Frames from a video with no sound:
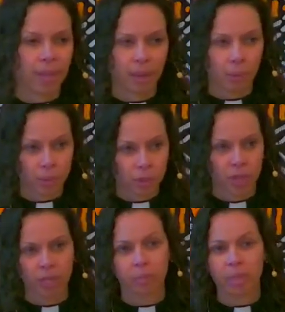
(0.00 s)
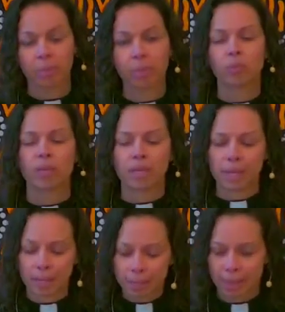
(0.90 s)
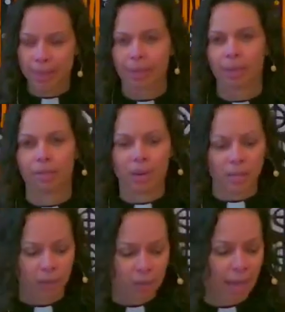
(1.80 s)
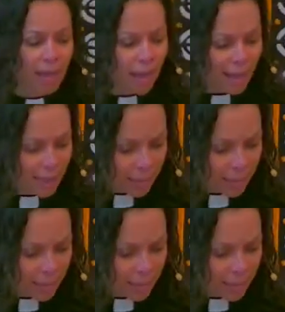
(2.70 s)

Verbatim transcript: I'm saying we're just people. We need to take care of ourselves.